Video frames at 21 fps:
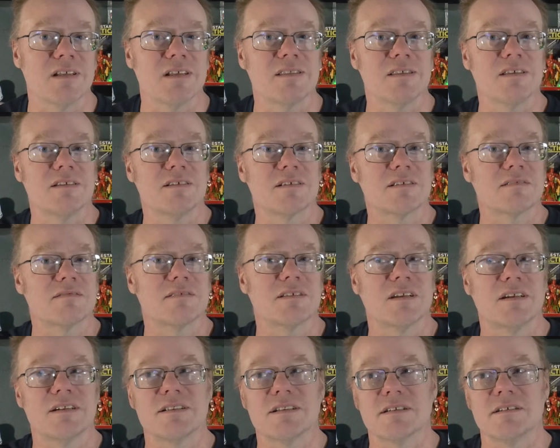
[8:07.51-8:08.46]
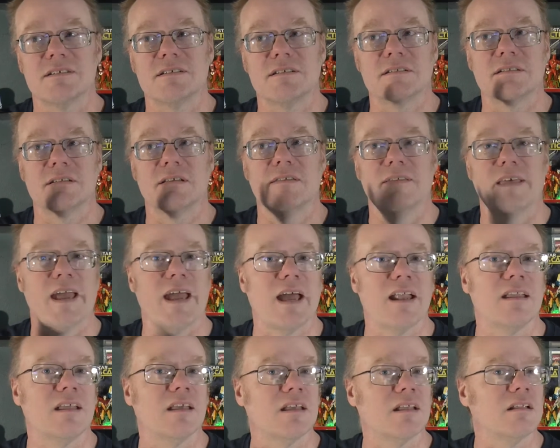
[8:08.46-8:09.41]
And they just touch on
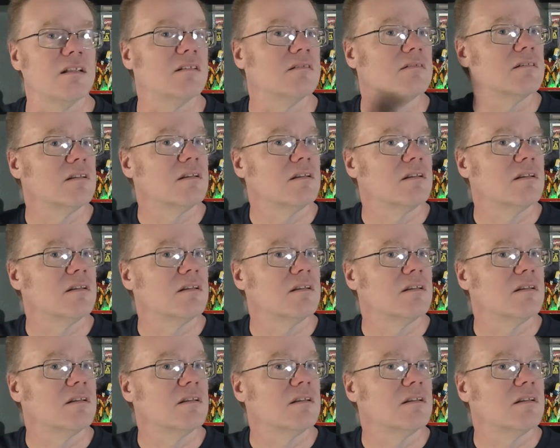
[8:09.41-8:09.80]
that and,